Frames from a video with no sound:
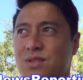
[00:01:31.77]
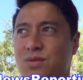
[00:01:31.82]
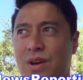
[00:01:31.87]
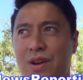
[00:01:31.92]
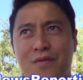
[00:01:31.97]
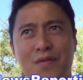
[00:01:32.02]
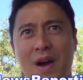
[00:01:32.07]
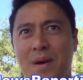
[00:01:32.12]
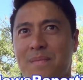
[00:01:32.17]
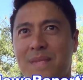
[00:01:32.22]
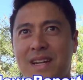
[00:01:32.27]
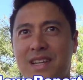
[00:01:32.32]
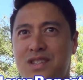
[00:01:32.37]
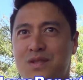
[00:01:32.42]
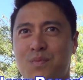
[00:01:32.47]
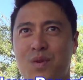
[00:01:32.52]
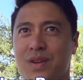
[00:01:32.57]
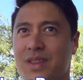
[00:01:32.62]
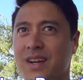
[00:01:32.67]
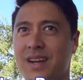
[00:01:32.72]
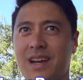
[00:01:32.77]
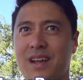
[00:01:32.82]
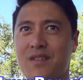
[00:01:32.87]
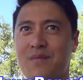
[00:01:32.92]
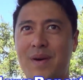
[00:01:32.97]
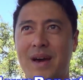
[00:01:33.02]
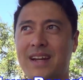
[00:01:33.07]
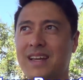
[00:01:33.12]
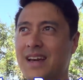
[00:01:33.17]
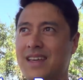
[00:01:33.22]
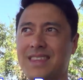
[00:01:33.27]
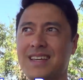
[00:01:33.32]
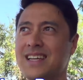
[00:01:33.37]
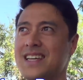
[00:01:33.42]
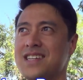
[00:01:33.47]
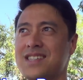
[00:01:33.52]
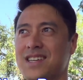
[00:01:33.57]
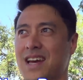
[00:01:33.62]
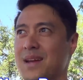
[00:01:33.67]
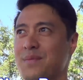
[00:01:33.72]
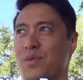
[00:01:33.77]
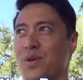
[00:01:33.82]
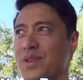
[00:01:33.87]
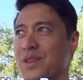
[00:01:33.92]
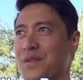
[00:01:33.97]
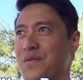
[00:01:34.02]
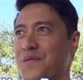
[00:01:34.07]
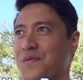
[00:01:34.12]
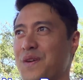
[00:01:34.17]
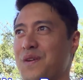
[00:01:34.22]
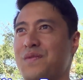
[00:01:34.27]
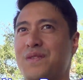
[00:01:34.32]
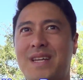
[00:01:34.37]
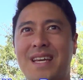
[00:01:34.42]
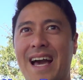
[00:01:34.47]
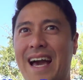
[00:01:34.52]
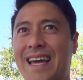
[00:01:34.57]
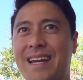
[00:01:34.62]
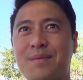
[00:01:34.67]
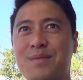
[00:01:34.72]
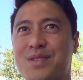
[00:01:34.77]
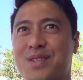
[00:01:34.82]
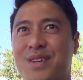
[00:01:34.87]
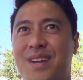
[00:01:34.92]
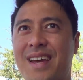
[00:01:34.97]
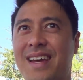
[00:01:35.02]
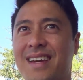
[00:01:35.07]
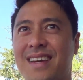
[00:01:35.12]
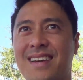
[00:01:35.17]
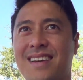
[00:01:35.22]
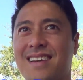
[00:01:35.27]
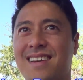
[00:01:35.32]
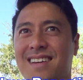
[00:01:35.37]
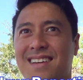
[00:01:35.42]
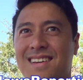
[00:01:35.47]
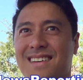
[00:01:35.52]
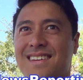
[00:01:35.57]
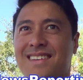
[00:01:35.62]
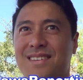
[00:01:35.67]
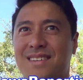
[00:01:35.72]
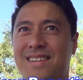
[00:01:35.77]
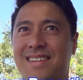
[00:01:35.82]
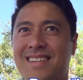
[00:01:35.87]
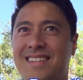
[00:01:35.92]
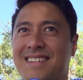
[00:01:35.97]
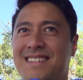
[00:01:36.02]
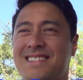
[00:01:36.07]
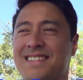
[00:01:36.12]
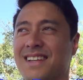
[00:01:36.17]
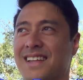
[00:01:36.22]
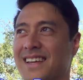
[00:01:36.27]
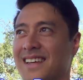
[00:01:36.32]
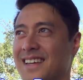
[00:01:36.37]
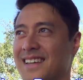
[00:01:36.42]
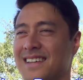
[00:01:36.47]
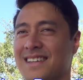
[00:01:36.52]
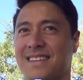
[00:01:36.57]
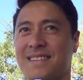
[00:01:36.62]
25 minutes more than enough, man. I think he signed more than 50 items today, easily.